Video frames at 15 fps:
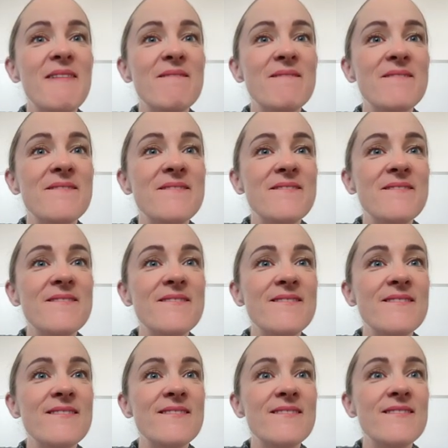
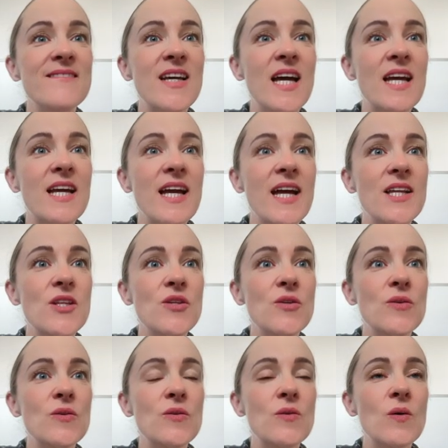Can
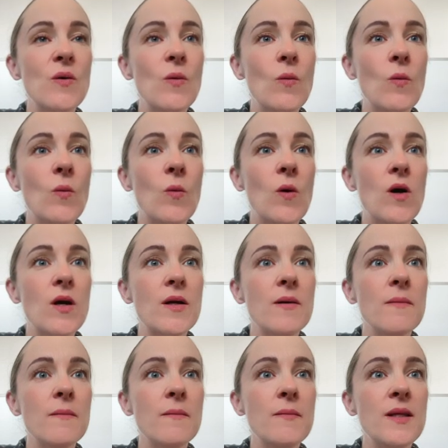you walk
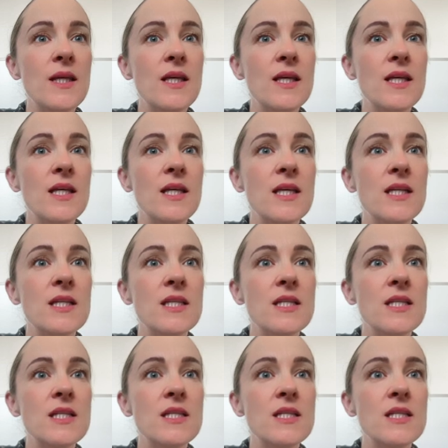me in?